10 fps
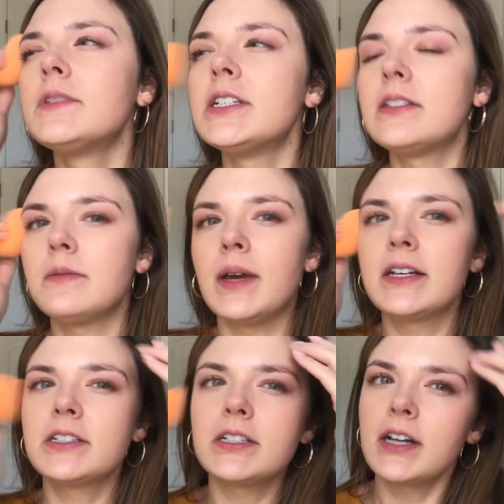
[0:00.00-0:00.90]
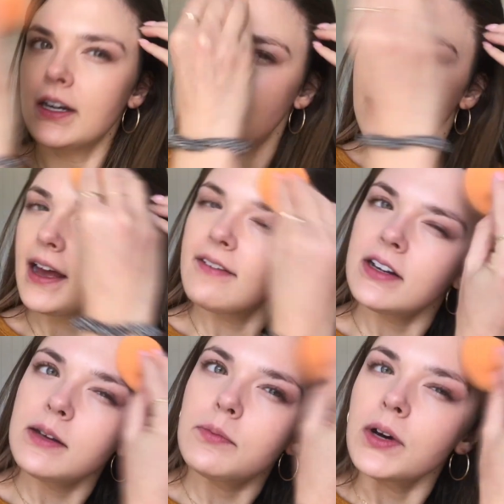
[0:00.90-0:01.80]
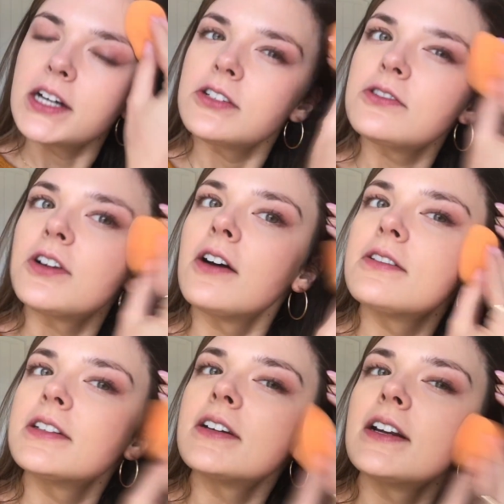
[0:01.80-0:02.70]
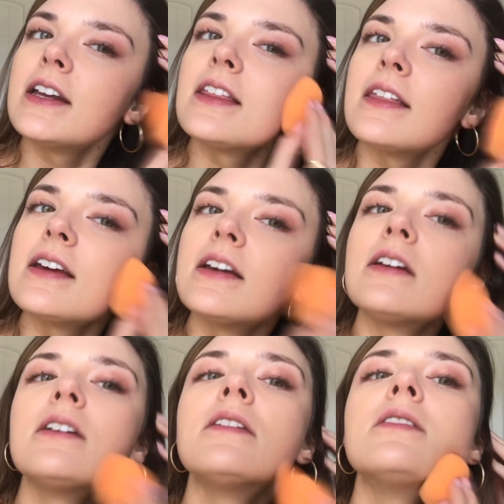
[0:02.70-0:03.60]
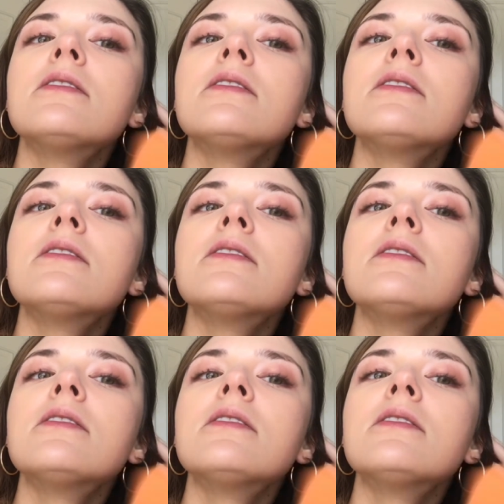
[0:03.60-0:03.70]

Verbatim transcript: Just to make sure I don't have any brush strokes or anything.